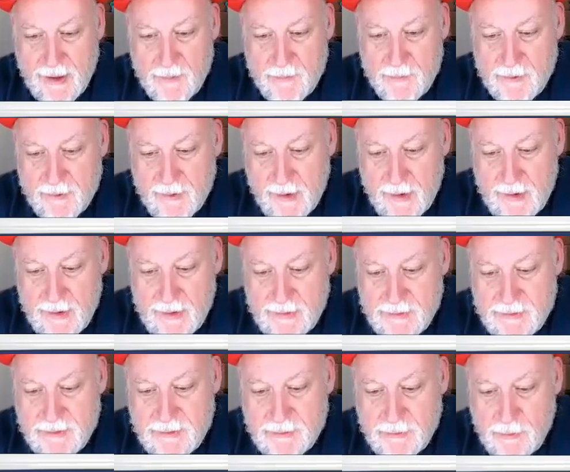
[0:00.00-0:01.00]
upper
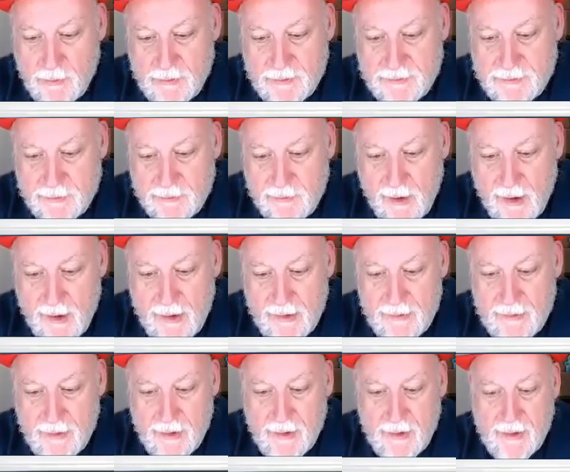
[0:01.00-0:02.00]
edge towards the
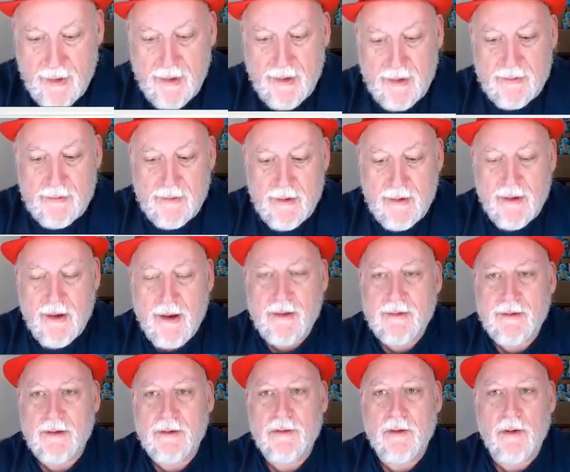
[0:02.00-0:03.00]
right and on
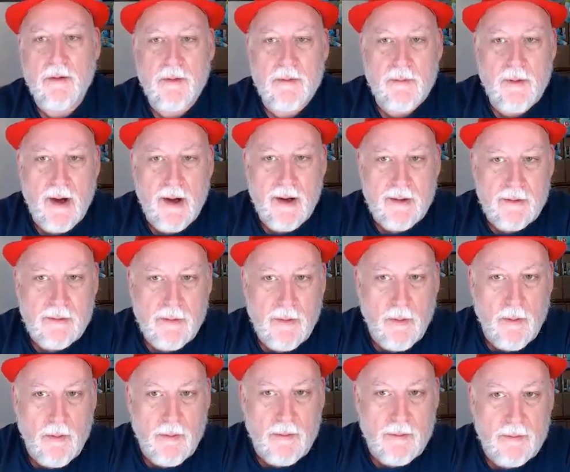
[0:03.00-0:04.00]
the lower right
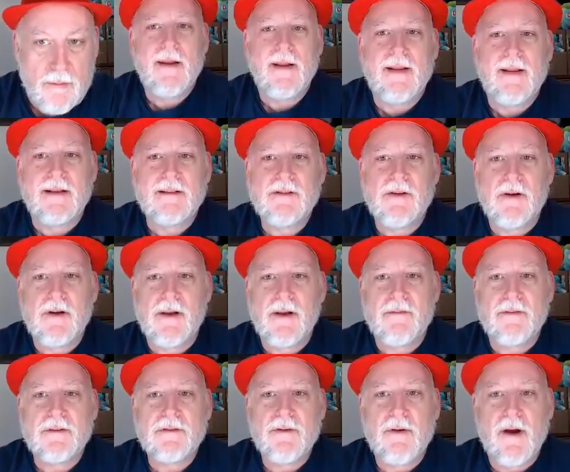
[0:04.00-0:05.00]
corner. And that's going to
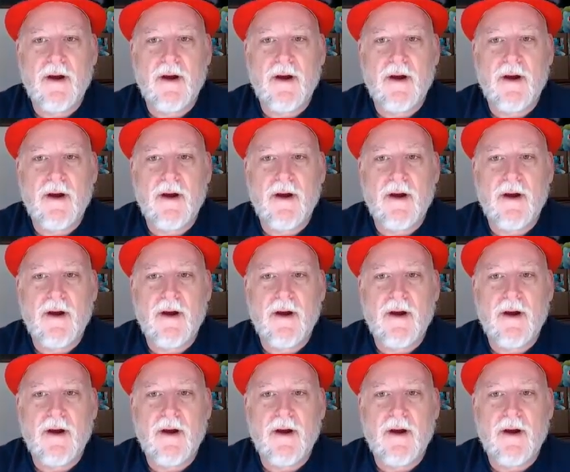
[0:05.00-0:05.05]
give us a